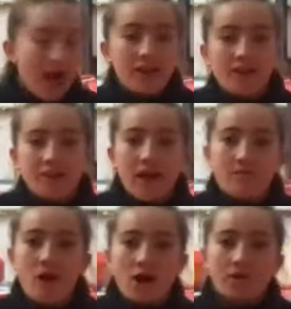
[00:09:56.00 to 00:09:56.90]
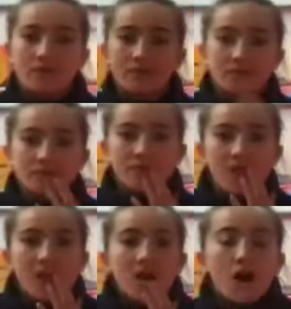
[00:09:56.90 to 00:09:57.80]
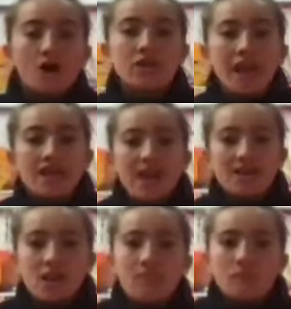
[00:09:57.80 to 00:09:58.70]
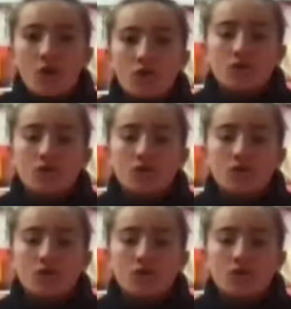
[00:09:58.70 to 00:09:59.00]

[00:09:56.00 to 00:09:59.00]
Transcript: Add in that run. Okay, next up we've got a